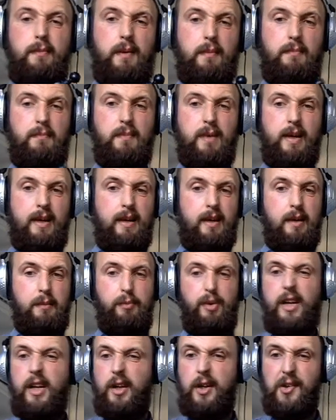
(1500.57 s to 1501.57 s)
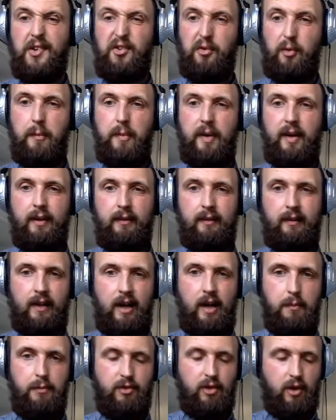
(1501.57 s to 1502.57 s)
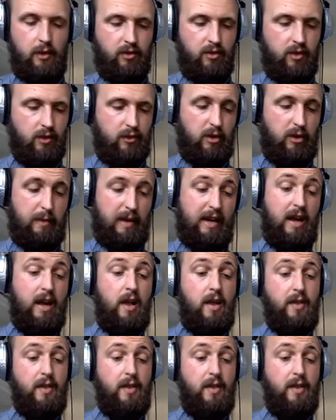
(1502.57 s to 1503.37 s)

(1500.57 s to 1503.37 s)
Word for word: I'm pretty good swimmer, um, so it's not too bad.